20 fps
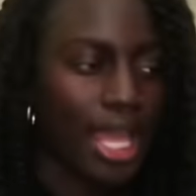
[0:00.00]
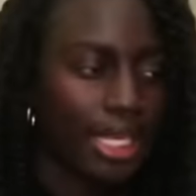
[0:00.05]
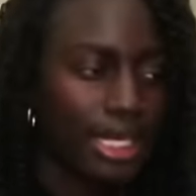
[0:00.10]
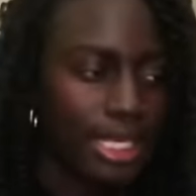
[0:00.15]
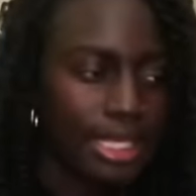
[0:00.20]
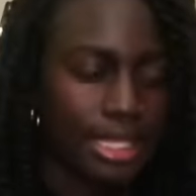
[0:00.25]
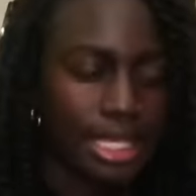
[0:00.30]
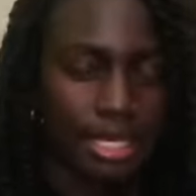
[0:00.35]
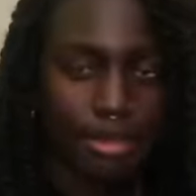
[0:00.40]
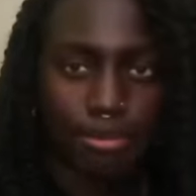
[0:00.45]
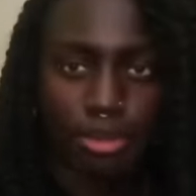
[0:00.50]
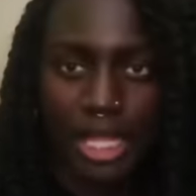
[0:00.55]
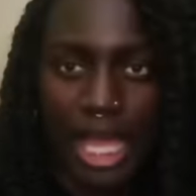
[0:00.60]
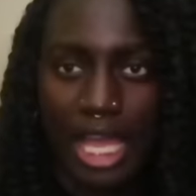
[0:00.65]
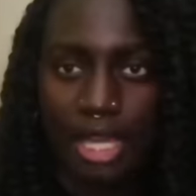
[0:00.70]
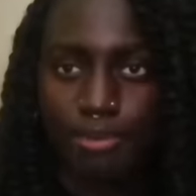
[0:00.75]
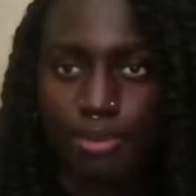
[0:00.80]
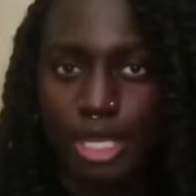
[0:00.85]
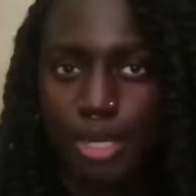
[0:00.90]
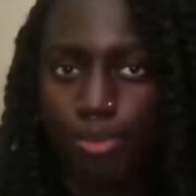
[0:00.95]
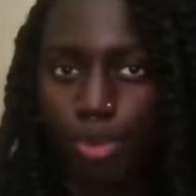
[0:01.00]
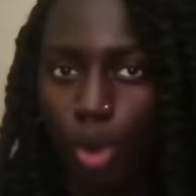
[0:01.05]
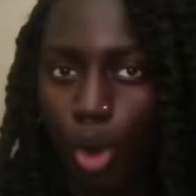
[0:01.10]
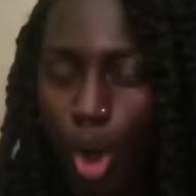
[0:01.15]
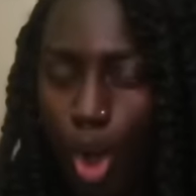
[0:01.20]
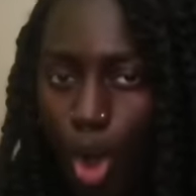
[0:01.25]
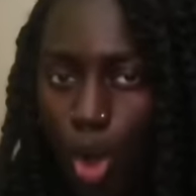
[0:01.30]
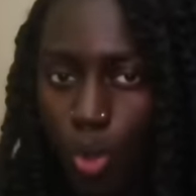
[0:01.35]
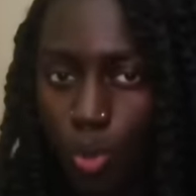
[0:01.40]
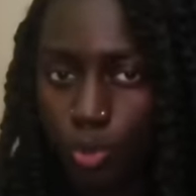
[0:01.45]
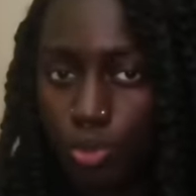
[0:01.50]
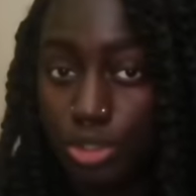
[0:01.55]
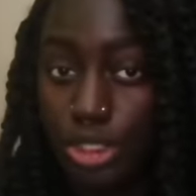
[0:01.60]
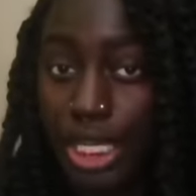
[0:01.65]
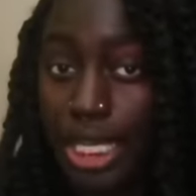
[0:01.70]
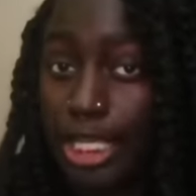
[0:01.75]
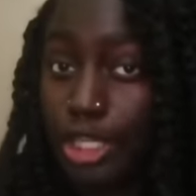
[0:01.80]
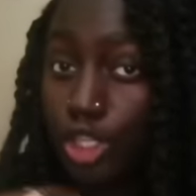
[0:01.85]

anything Black people owned,